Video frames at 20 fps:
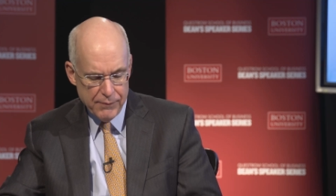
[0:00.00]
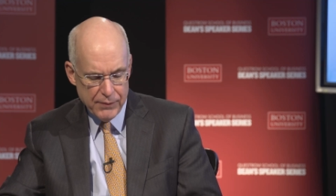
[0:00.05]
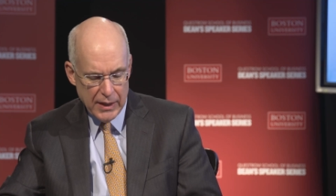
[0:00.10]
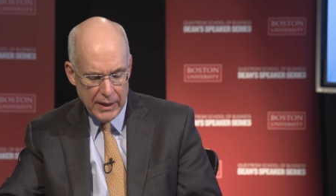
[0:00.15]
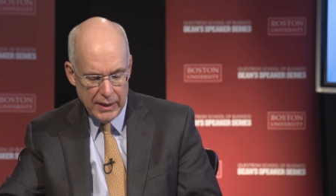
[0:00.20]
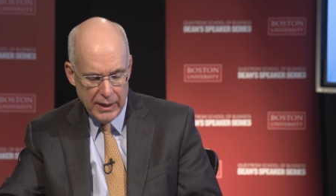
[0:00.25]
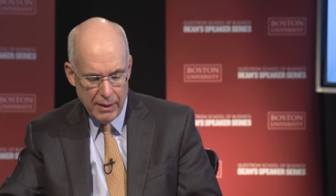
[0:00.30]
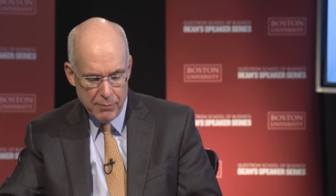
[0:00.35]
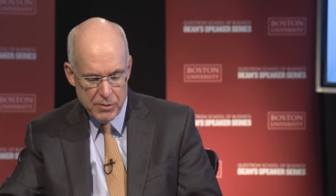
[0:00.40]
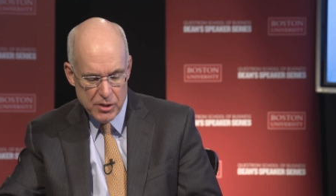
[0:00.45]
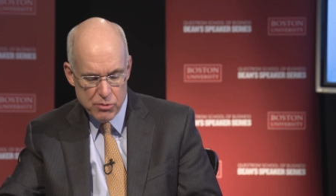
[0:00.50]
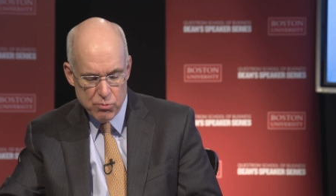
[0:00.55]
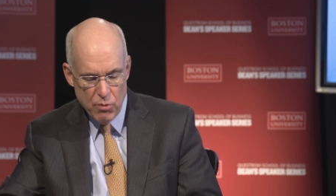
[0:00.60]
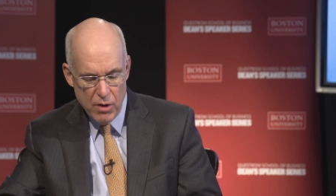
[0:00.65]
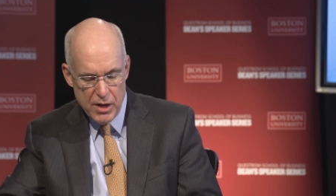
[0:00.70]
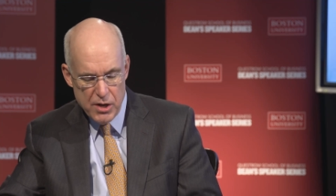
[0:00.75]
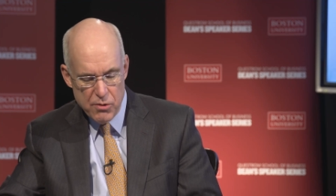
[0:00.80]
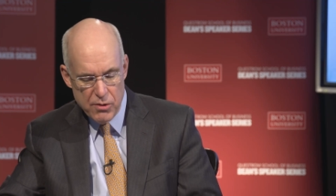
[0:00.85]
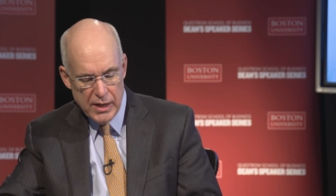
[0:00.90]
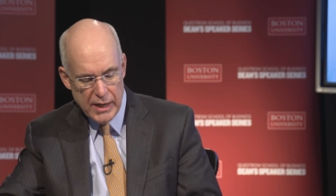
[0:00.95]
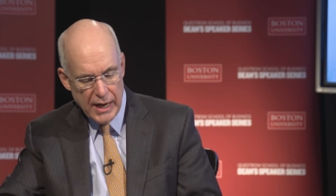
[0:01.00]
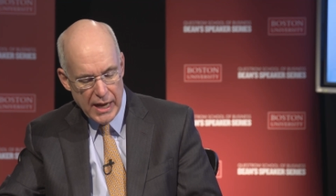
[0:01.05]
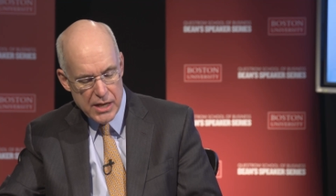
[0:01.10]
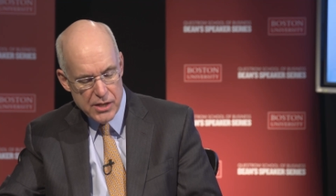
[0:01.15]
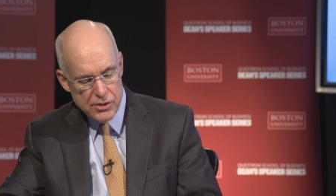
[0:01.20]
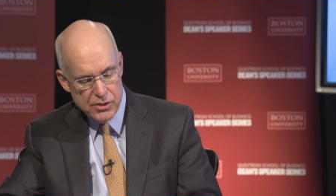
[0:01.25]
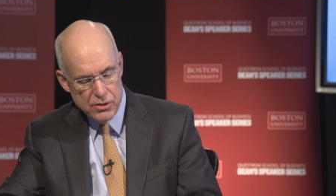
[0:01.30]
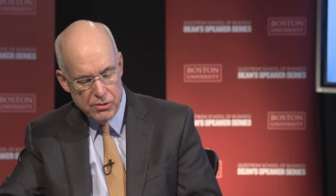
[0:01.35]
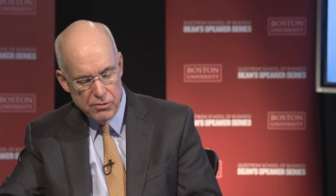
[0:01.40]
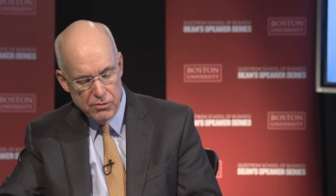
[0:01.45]
and I'm just wondering,
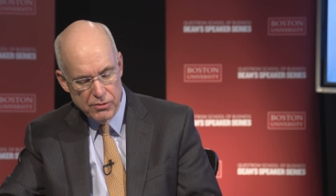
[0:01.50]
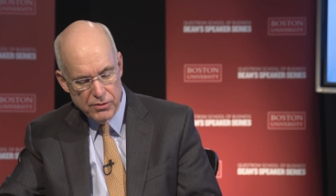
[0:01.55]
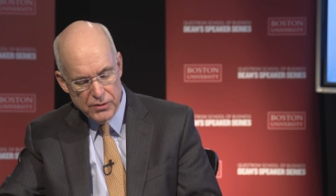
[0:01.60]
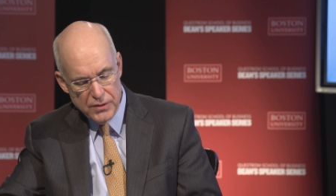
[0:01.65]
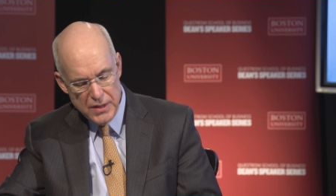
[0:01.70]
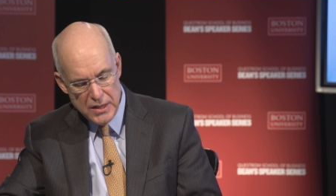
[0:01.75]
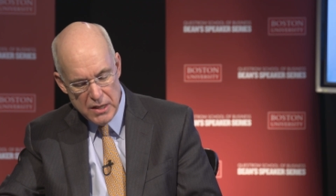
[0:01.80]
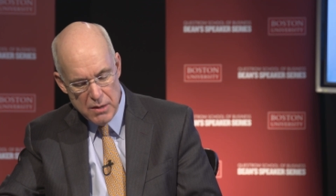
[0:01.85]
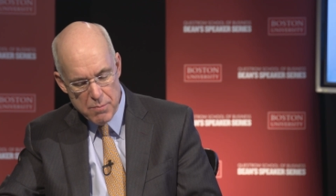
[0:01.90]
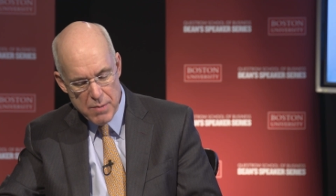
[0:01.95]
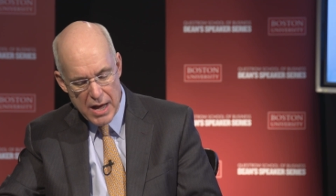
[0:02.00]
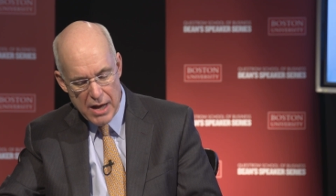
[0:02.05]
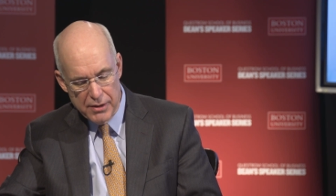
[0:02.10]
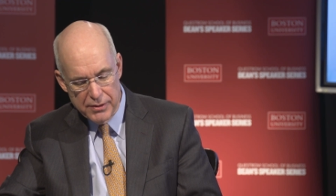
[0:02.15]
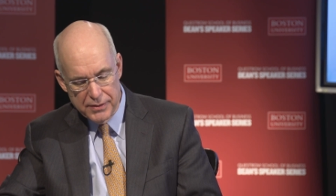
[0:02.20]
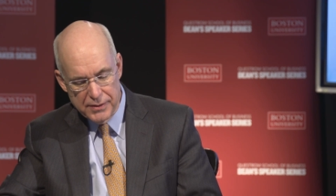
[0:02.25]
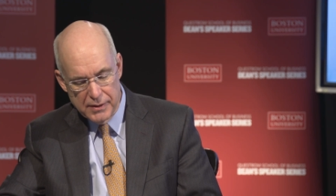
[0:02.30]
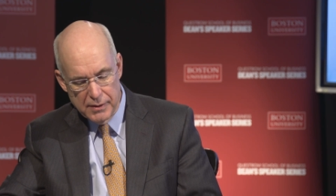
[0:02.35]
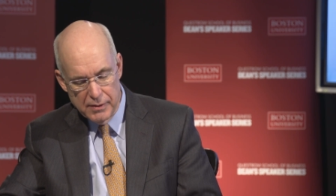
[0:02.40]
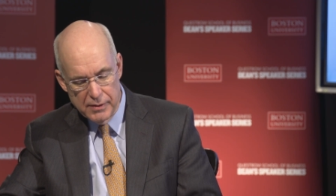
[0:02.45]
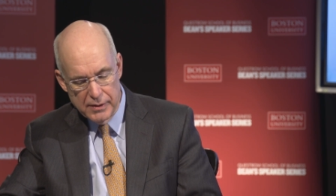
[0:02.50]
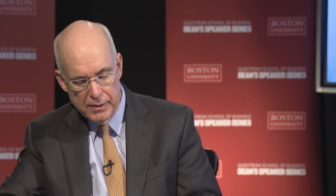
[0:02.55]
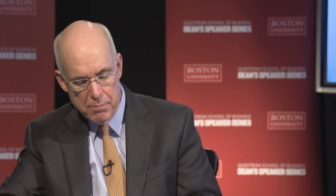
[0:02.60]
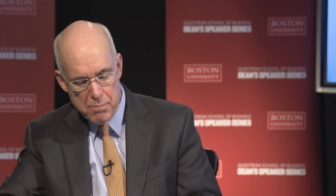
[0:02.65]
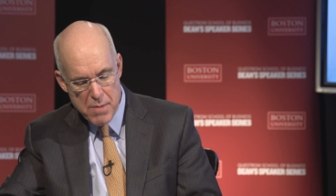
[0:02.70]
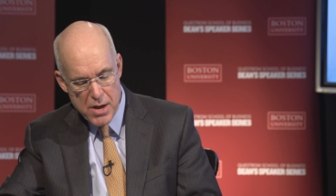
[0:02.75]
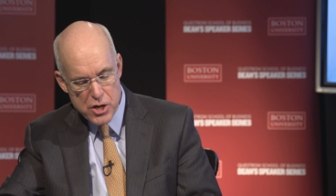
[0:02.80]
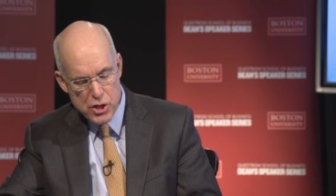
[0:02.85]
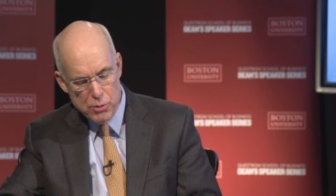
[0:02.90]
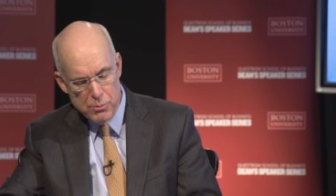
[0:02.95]
as you think about the, the
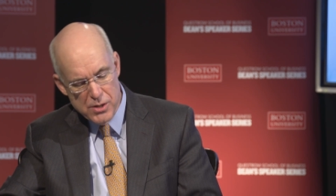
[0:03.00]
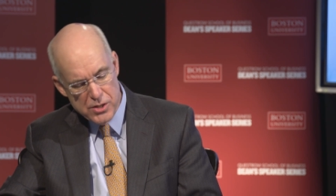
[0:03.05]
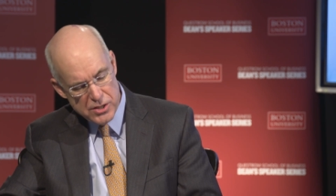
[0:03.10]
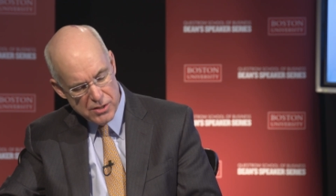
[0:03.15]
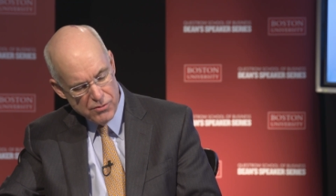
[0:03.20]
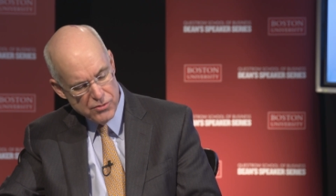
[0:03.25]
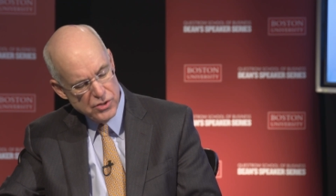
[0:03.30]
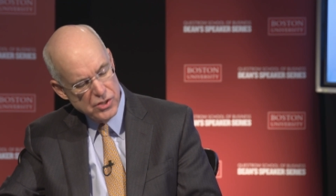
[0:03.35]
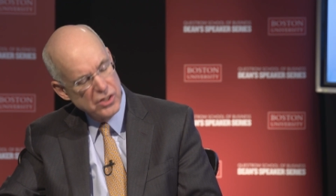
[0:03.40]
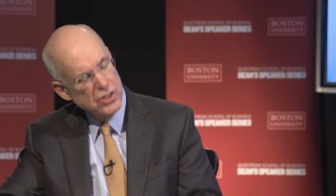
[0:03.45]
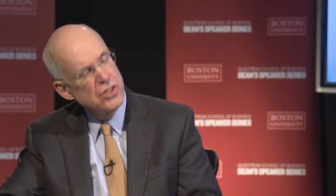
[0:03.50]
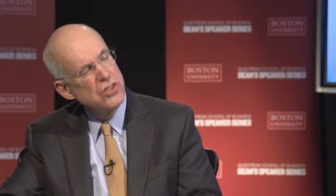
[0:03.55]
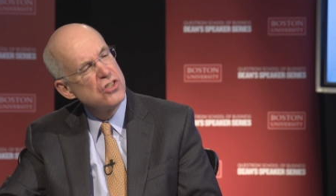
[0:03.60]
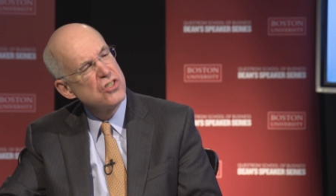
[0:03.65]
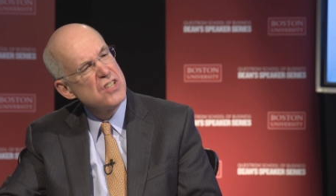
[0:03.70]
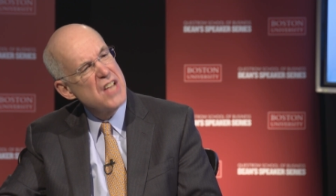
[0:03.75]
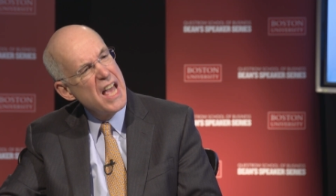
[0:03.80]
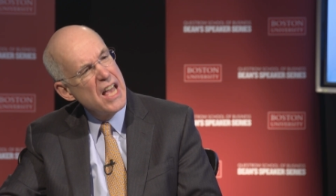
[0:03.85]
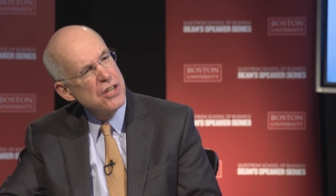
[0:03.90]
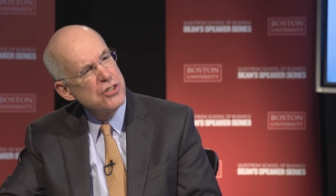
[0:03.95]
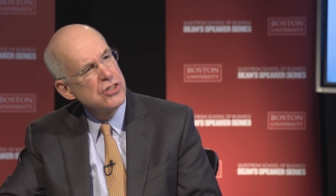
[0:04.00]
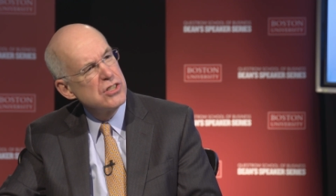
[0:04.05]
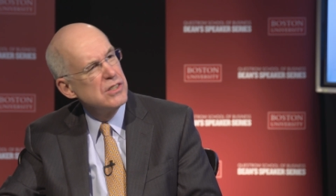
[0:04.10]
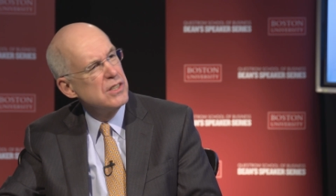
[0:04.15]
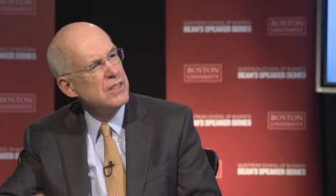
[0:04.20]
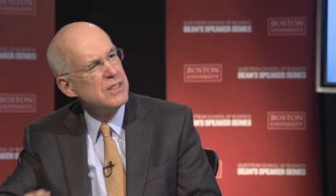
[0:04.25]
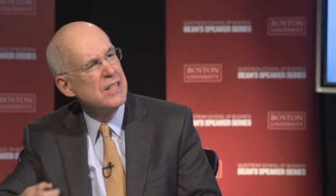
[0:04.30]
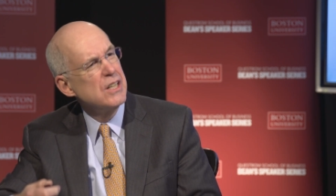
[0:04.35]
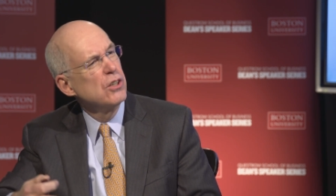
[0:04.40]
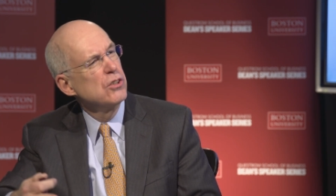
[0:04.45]
measurements of success in
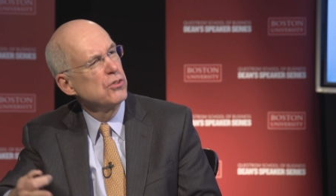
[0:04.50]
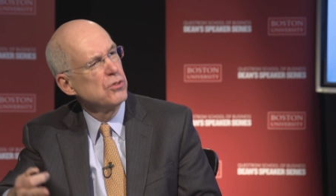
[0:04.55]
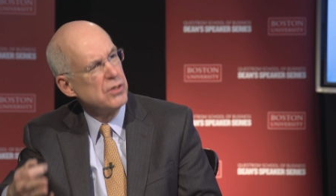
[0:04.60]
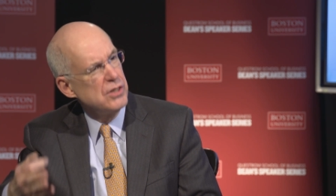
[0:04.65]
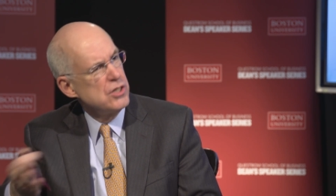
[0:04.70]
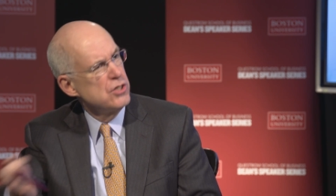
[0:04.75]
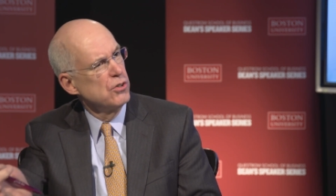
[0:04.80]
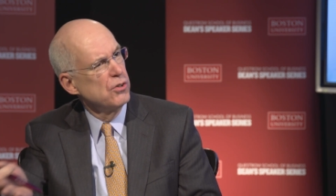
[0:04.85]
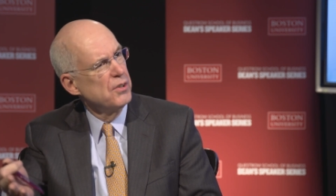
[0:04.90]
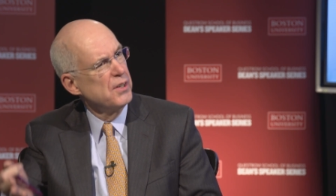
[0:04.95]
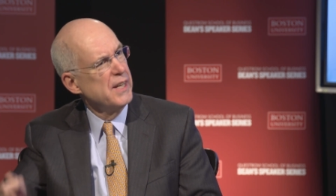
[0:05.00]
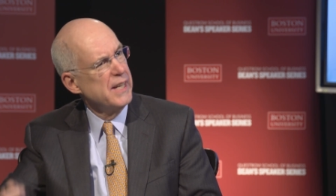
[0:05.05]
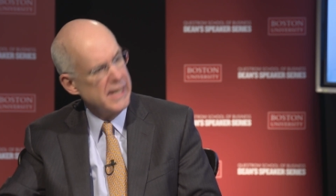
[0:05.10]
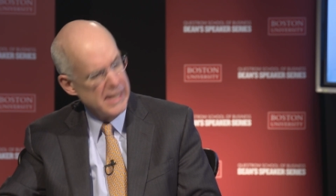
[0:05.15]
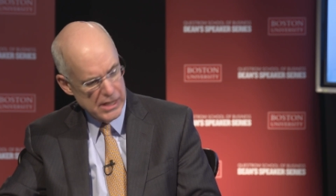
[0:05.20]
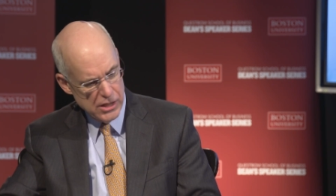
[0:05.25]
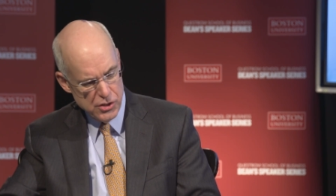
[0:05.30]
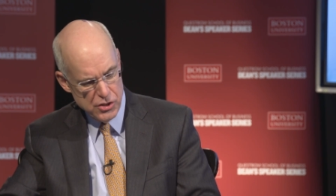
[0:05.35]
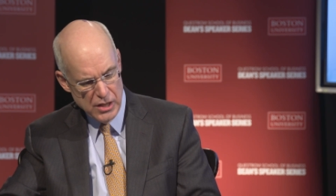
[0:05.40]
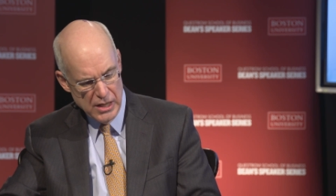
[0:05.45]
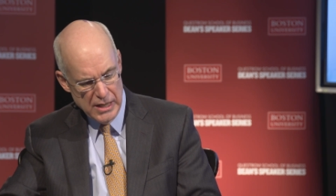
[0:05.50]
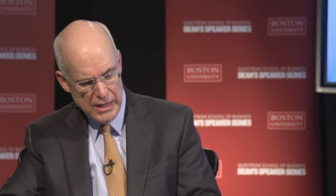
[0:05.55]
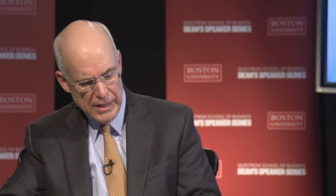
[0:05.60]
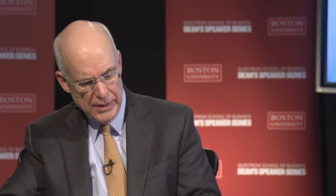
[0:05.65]
the digital, digital age,